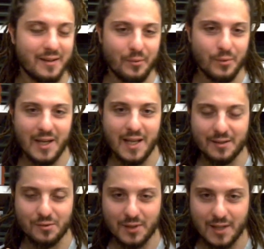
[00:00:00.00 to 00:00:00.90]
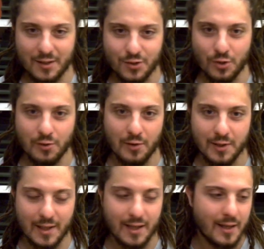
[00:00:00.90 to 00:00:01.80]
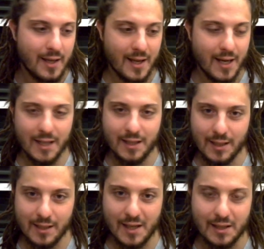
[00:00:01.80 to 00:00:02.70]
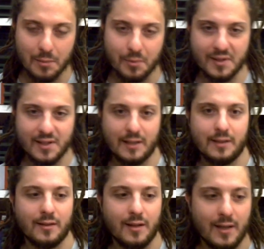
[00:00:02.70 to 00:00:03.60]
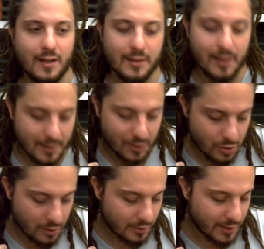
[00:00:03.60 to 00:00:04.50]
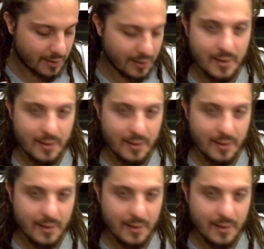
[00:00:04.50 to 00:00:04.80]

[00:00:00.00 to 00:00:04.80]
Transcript: really extra dark chocolate, like 80-90% dark chocolate,